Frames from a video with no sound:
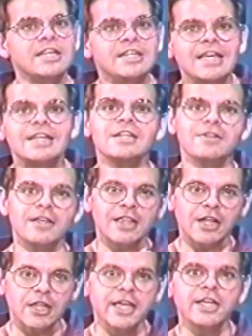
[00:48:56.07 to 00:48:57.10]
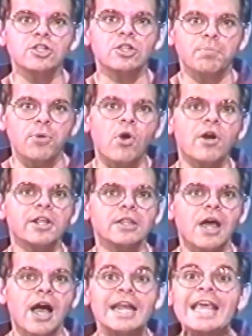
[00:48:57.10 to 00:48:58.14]
he didn't cling to the party
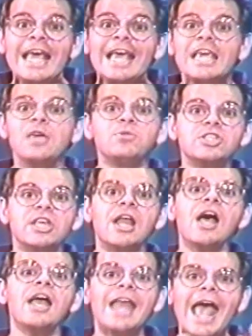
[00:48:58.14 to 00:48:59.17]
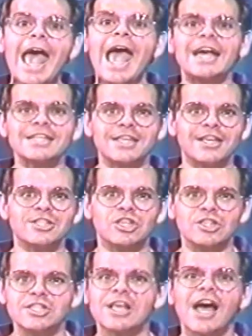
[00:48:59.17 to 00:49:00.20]
line. He was denied access
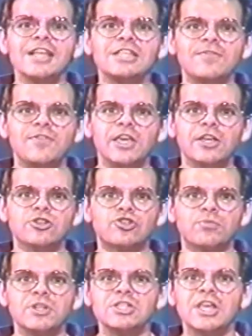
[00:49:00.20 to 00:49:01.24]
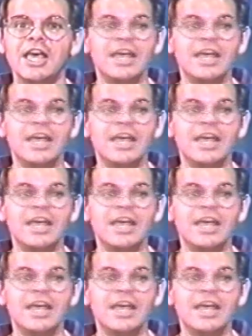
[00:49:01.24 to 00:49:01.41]
to the scientific instruments